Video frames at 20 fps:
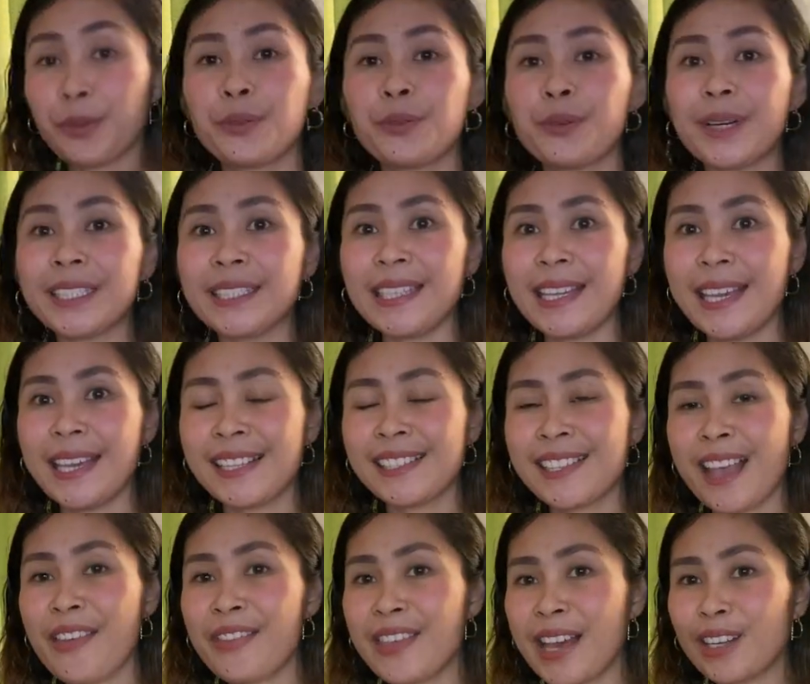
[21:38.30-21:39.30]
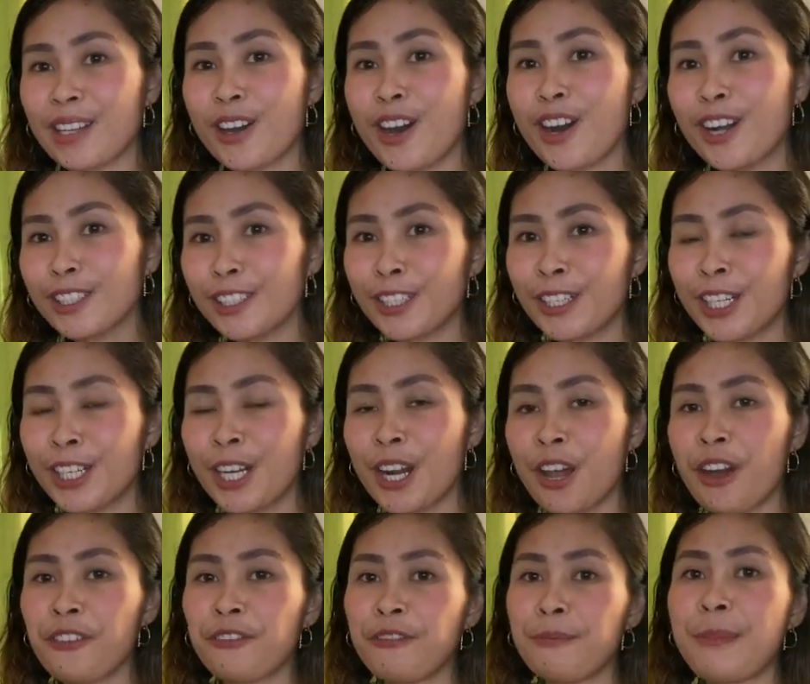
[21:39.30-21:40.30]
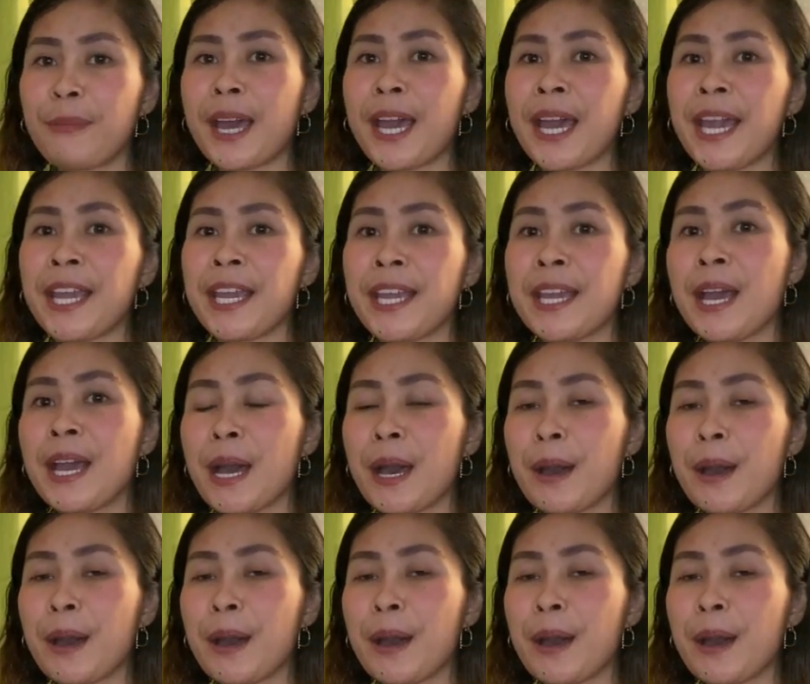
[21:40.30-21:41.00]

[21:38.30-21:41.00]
what is the color of my